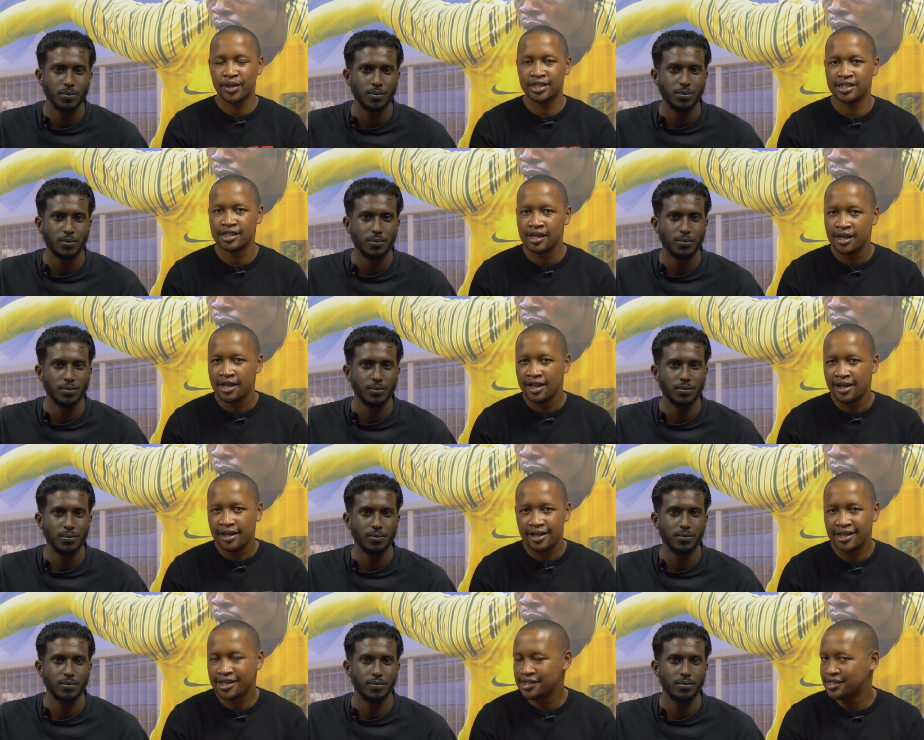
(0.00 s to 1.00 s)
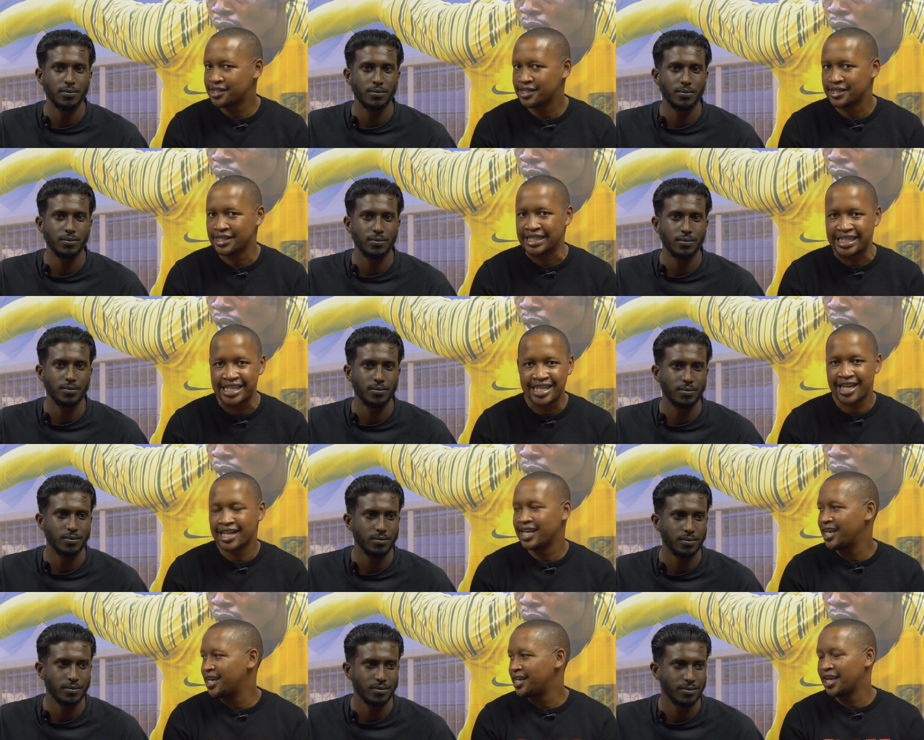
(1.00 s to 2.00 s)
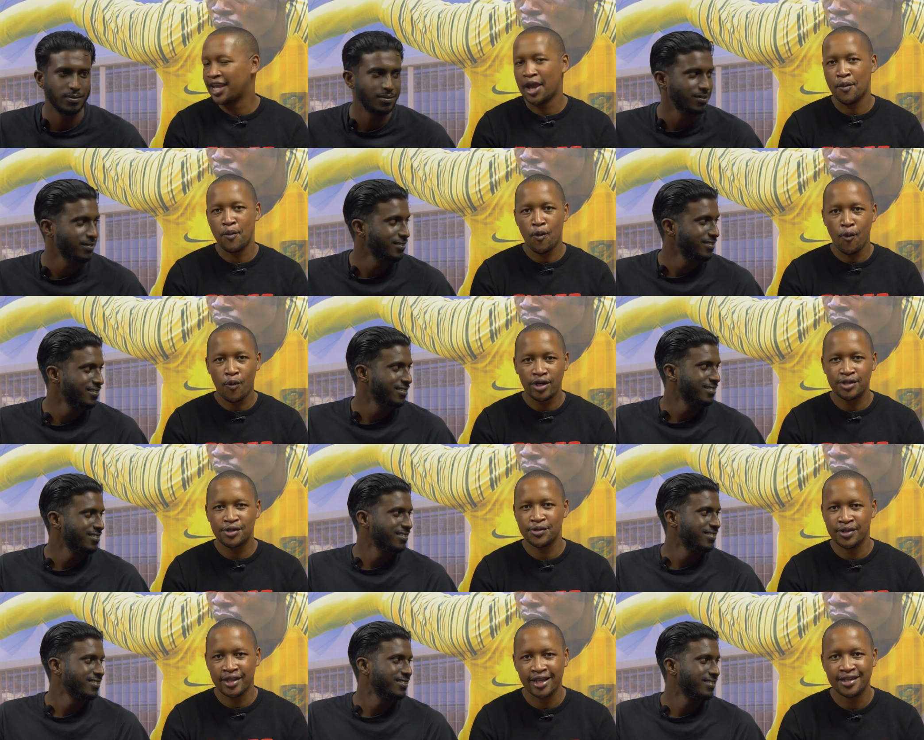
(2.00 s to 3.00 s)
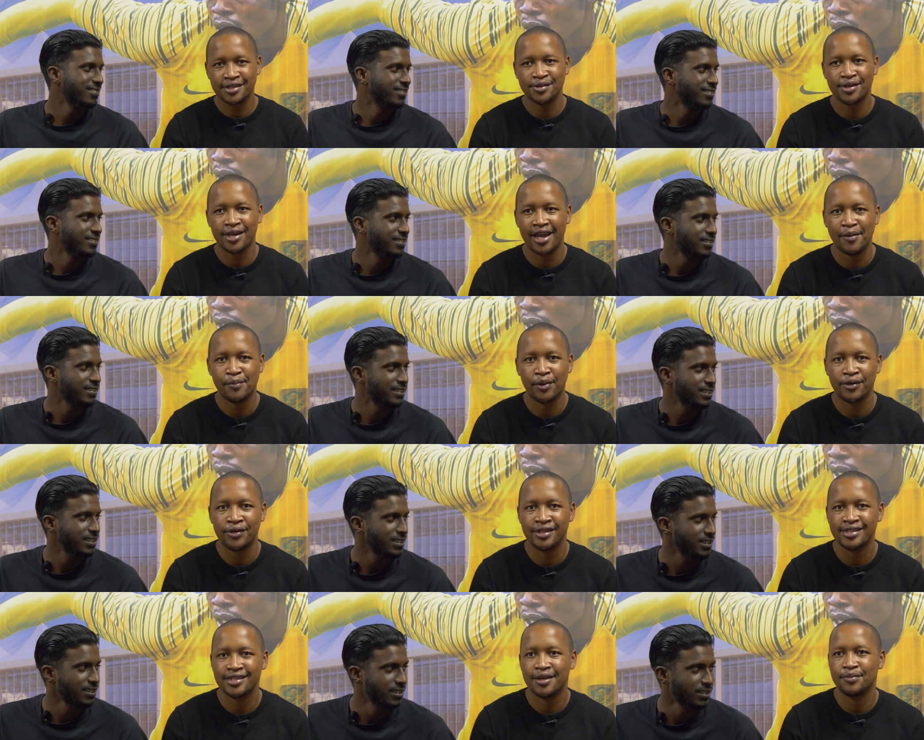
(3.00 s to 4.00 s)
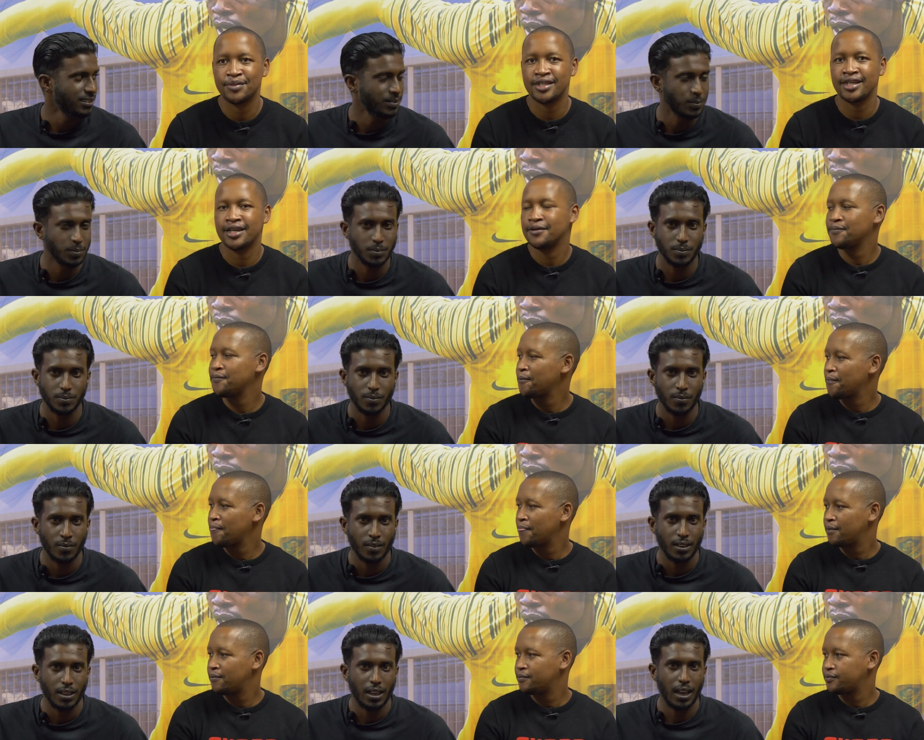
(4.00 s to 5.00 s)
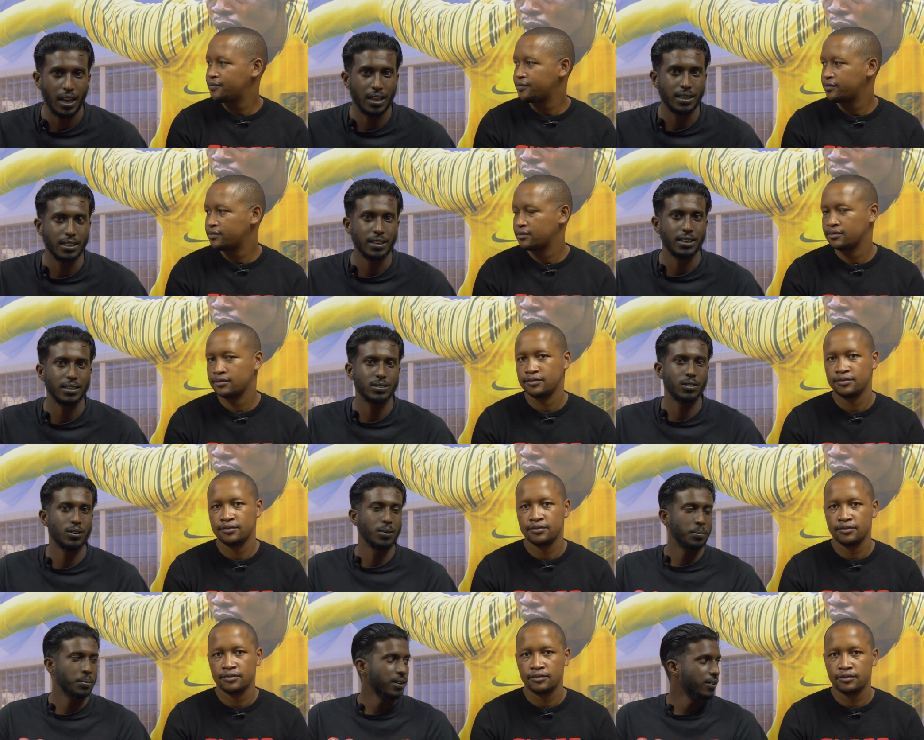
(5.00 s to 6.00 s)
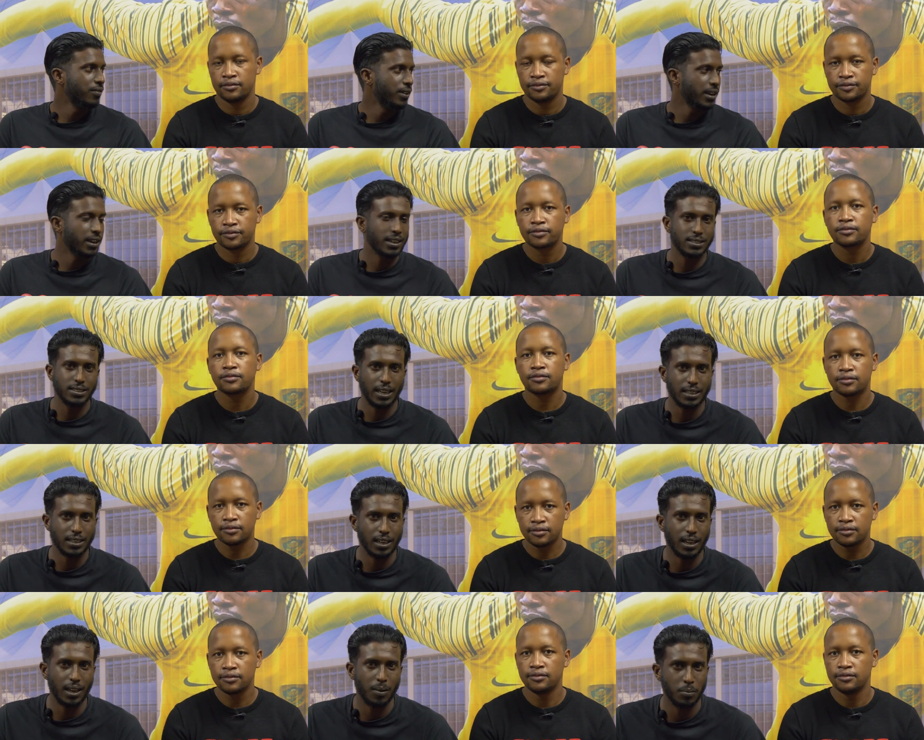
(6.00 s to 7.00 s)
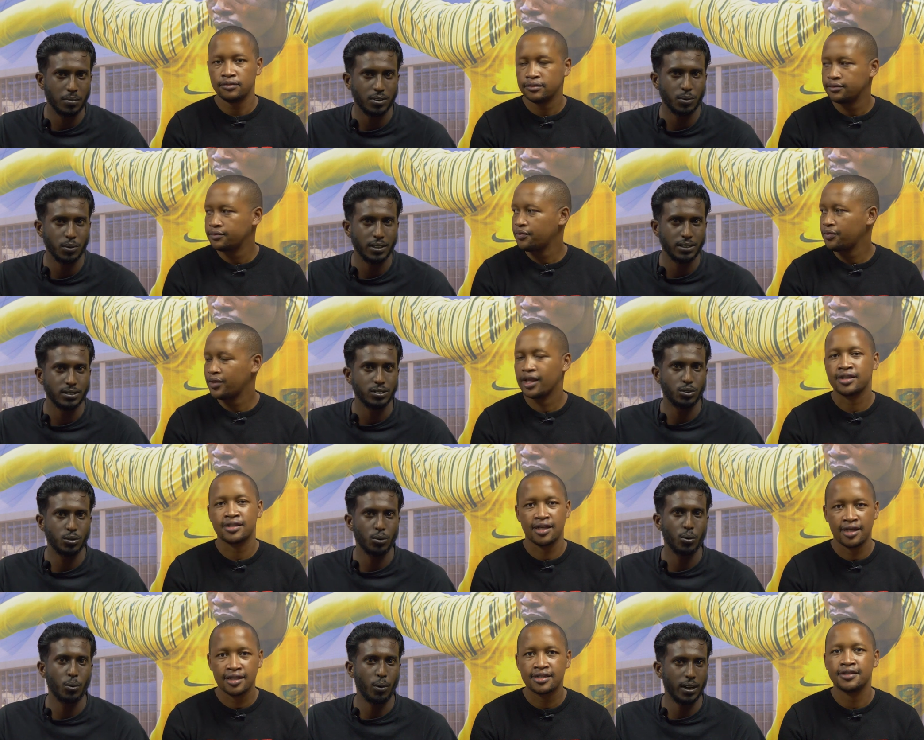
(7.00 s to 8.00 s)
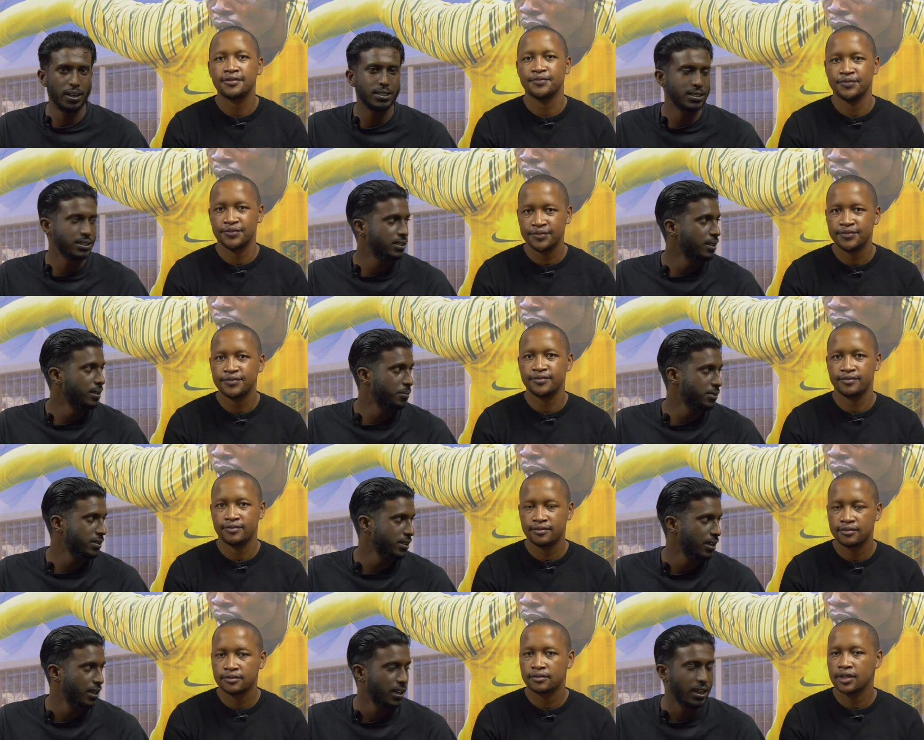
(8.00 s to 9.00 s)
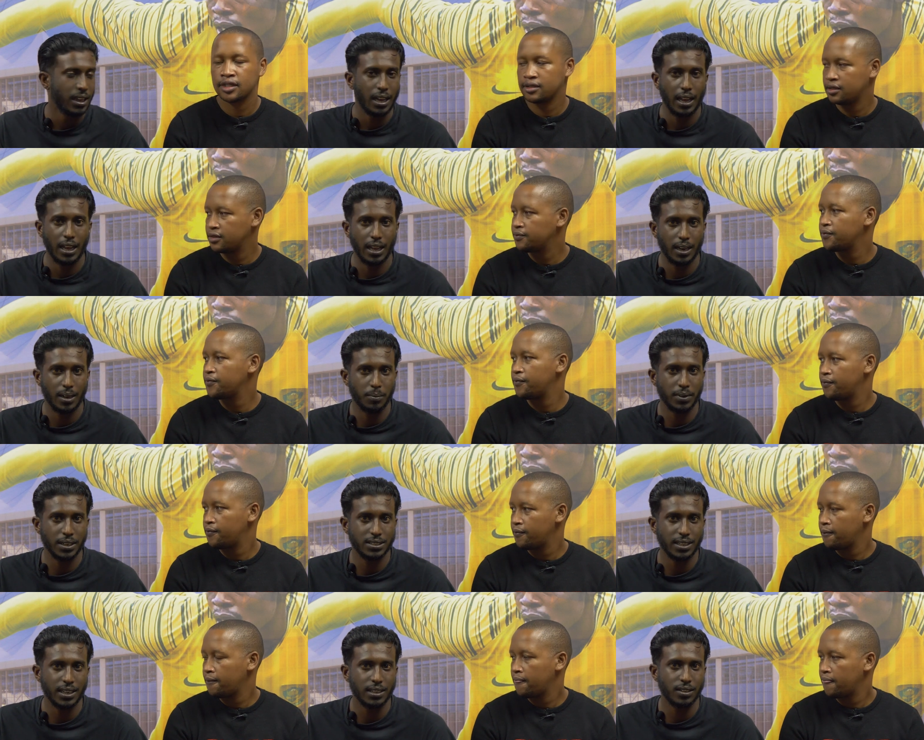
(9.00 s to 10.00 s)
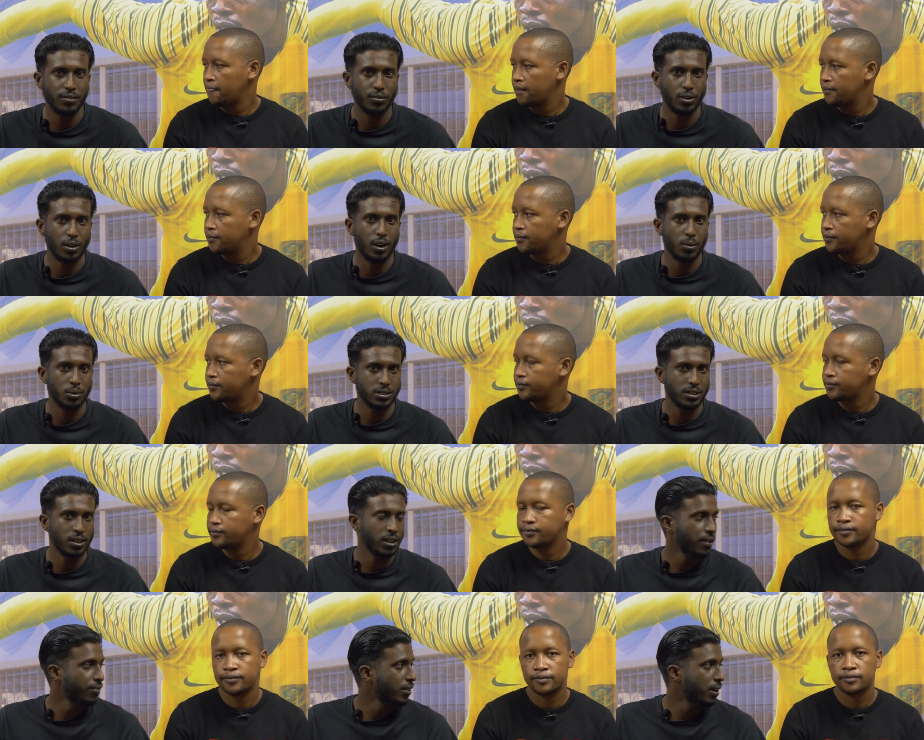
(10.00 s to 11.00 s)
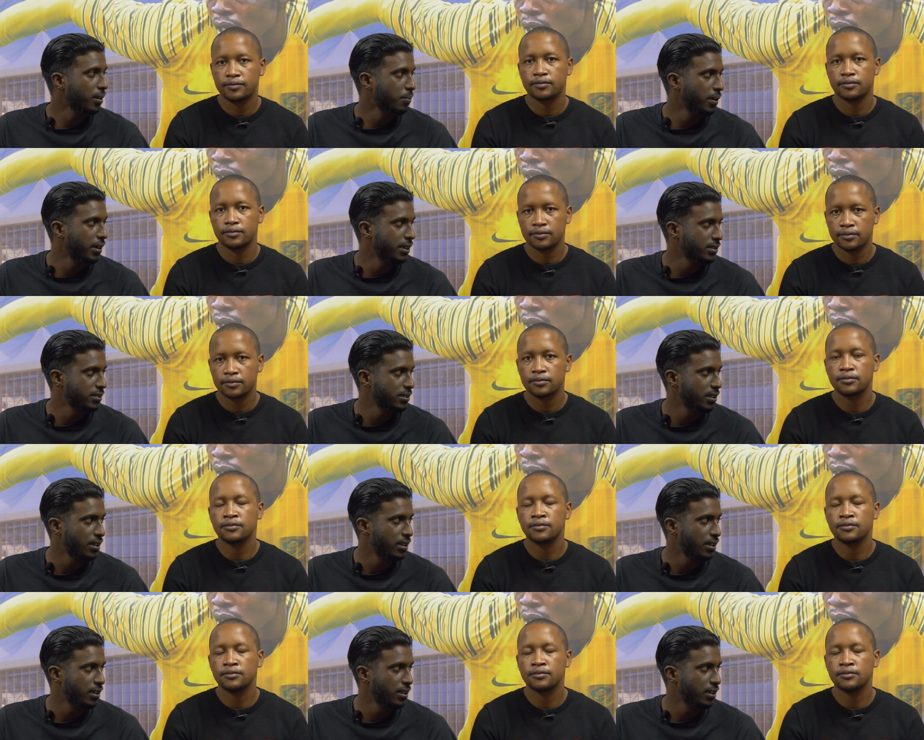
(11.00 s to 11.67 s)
Speaker 1: match. Let us see the game. What do you think is going to happen on this Samtinga? I think it's going
Speaker 2: to be a very exciting game between exciting. two quality teams. And I'm excited for our South African players,